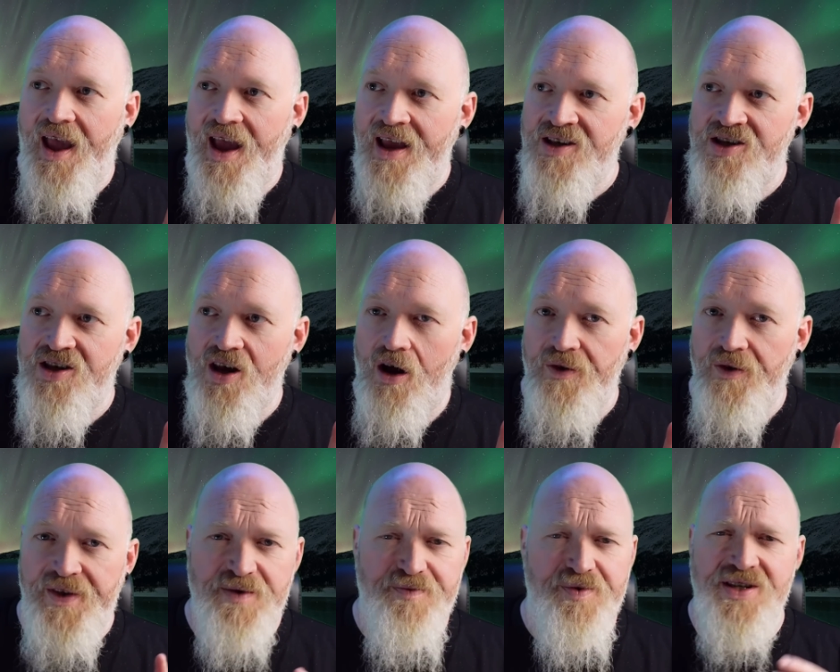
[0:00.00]
And so
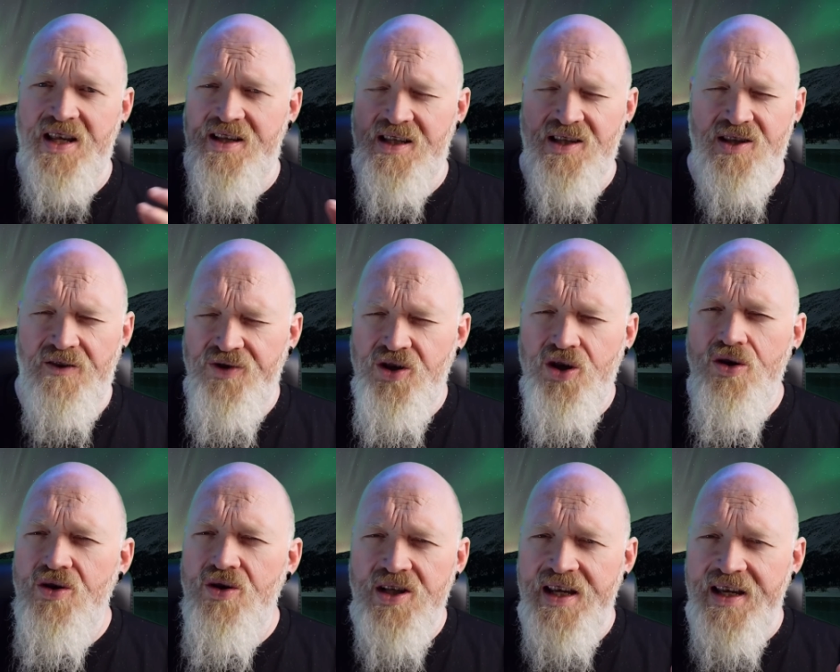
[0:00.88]
this presents itself
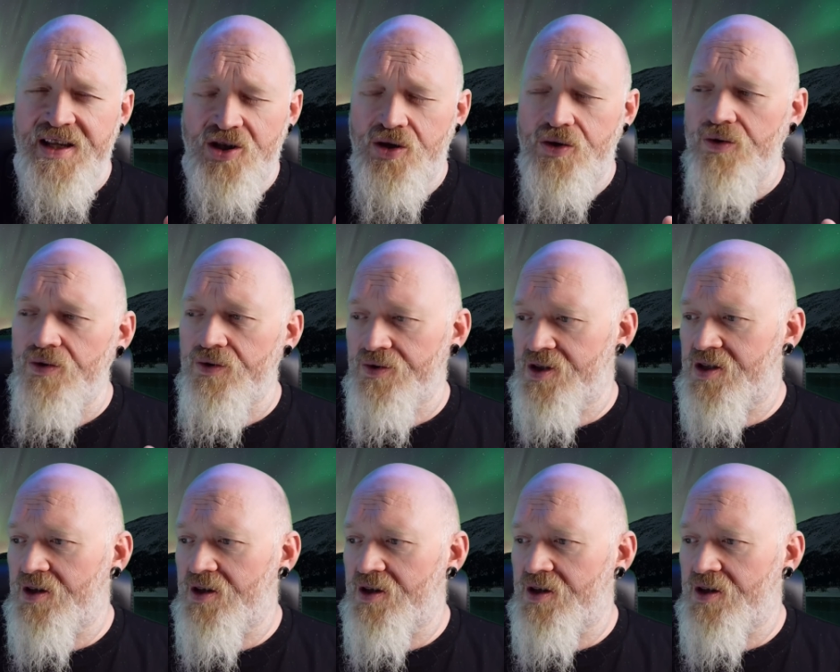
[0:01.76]
hugely in schools.